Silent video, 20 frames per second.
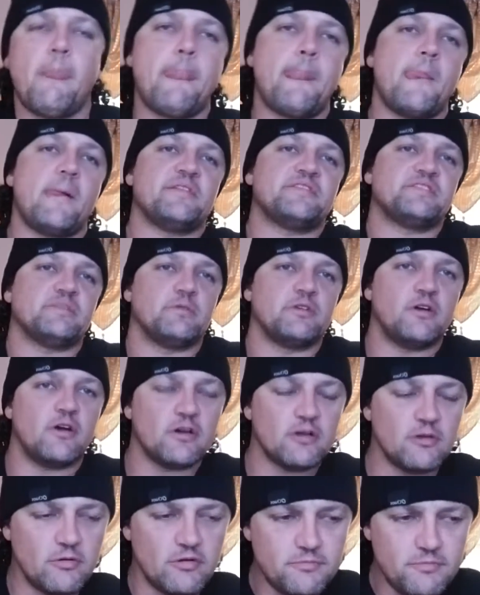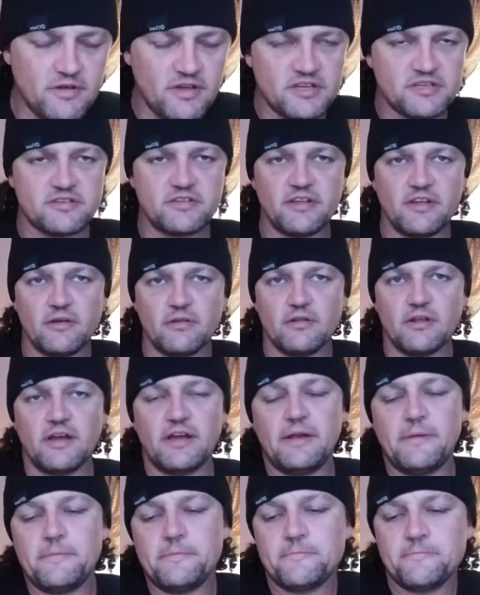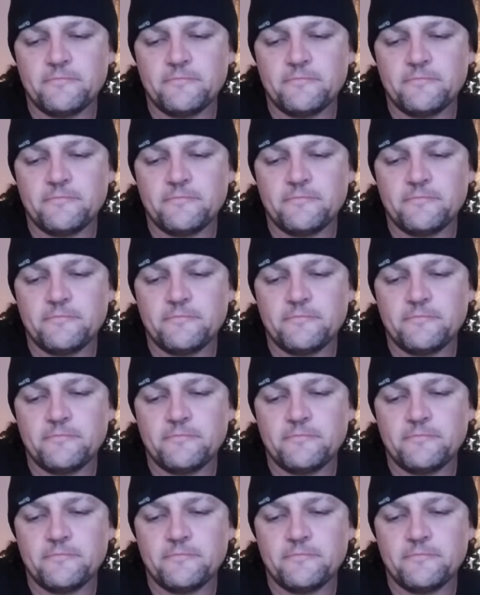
I had someone arguing with me yesterday online.